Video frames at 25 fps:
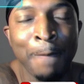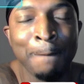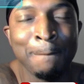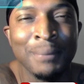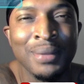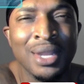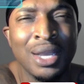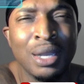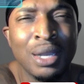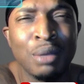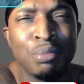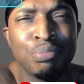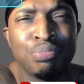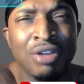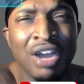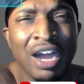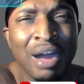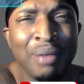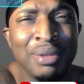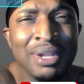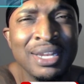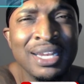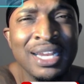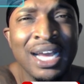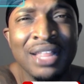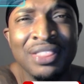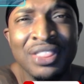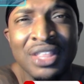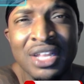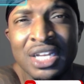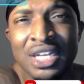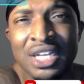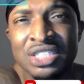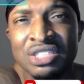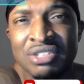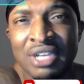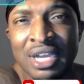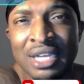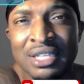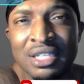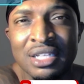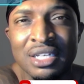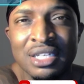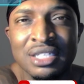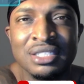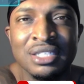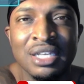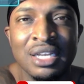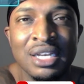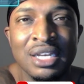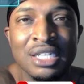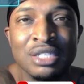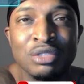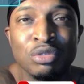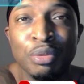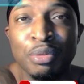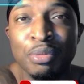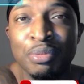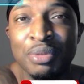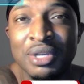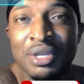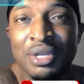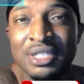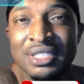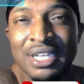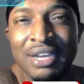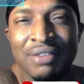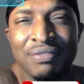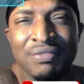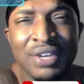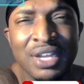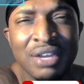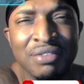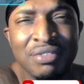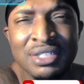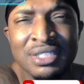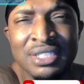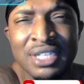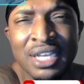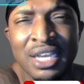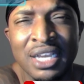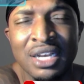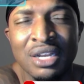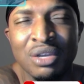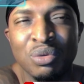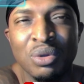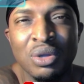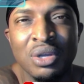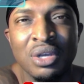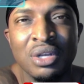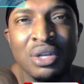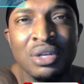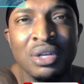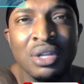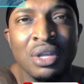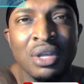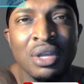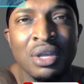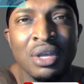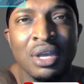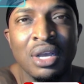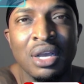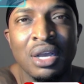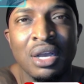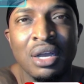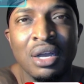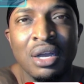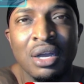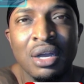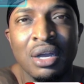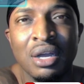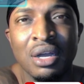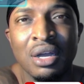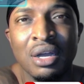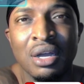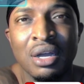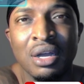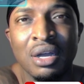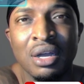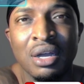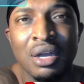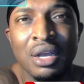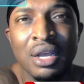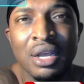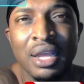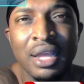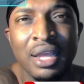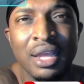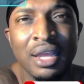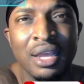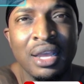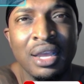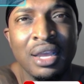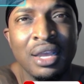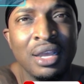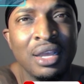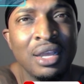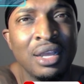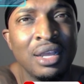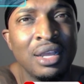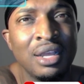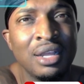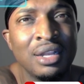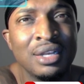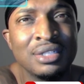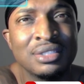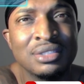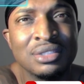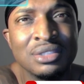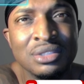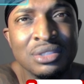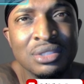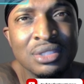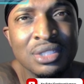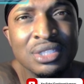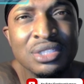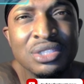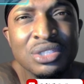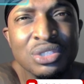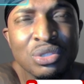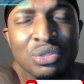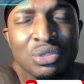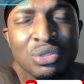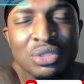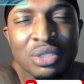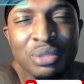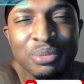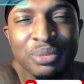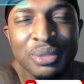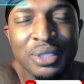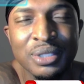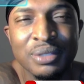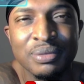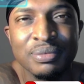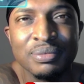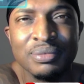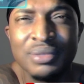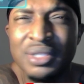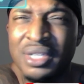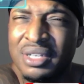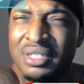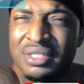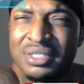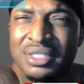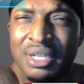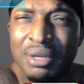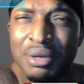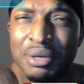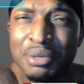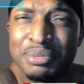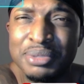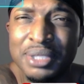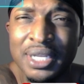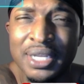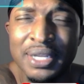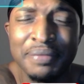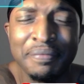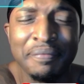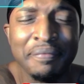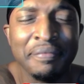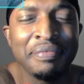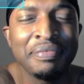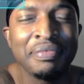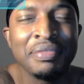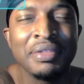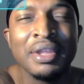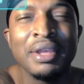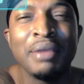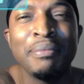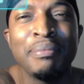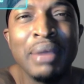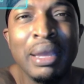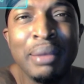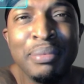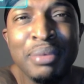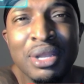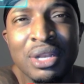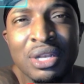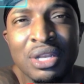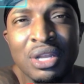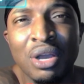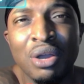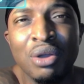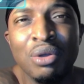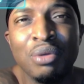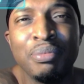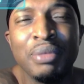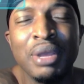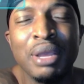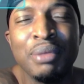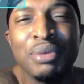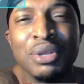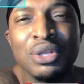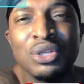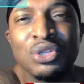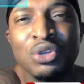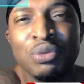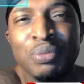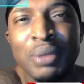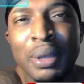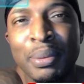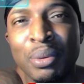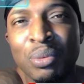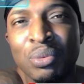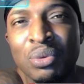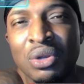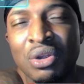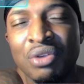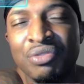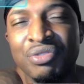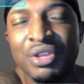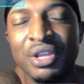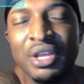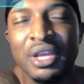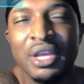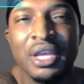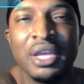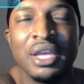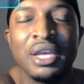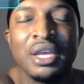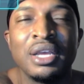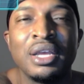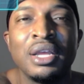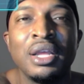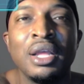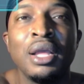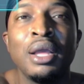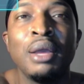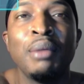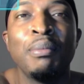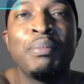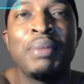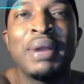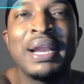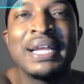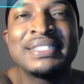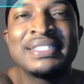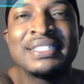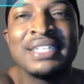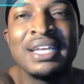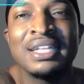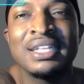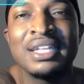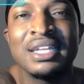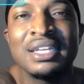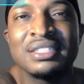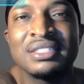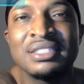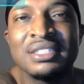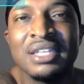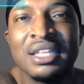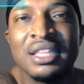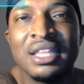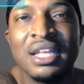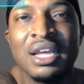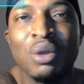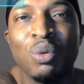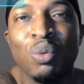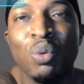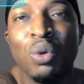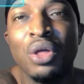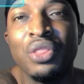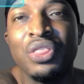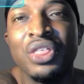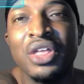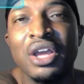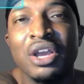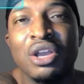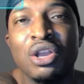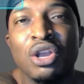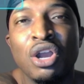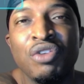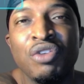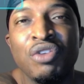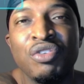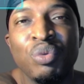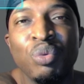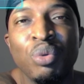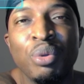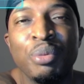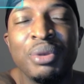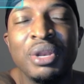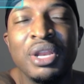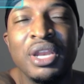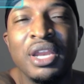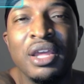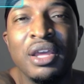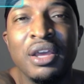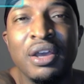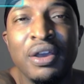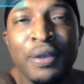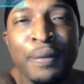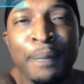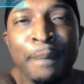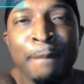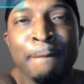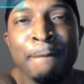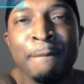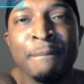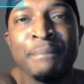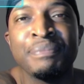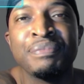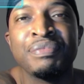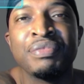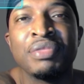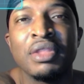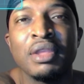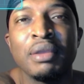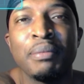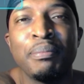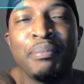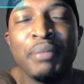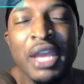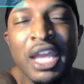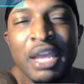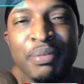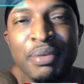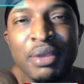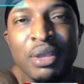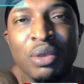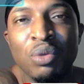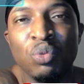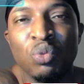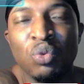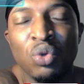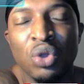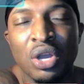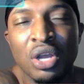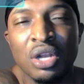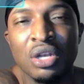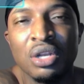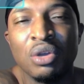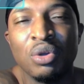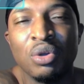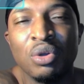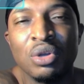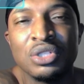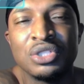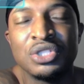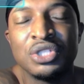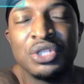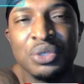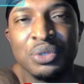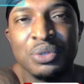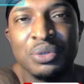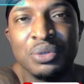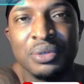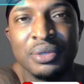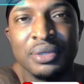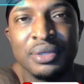I'm probably not that attracted to Chinese women because I've never dated one, and it's new to me. You understand what I'm saying? Maybe you don't. Maybe you do. Maybe it went over your head. But I said that to say that, were there curvy women in there? Maybe one or two.